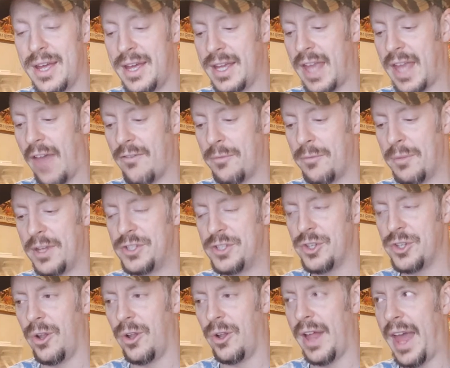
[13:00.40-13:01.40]
Kevin
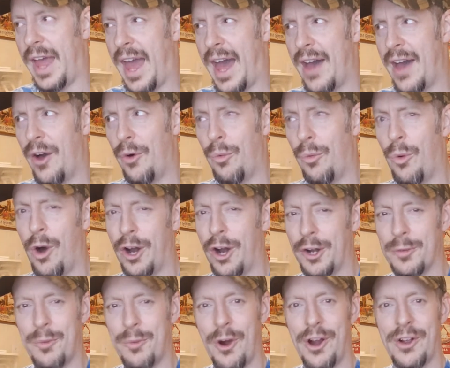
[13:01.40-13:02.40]
Mitchell at a water
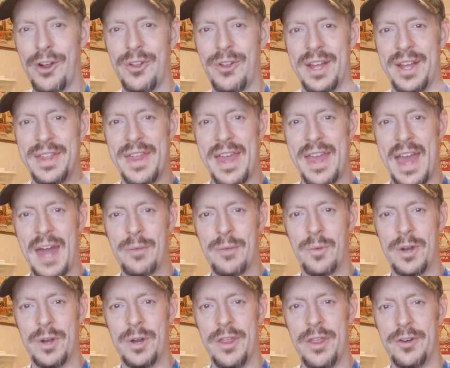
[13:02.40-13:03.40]
park. Like they had
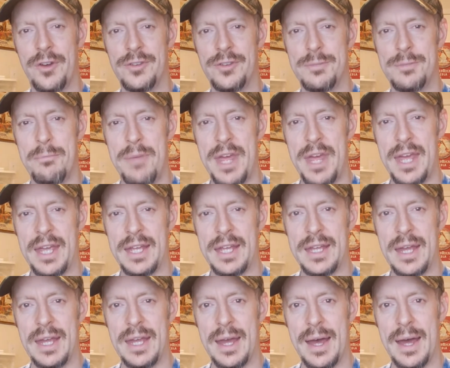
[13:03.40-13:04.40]
one of those
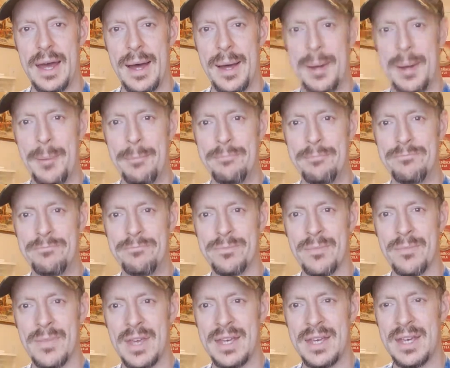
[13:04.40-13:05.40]
big, what do
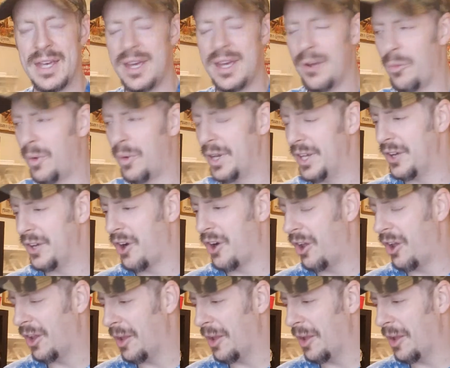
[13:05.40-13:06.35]
you call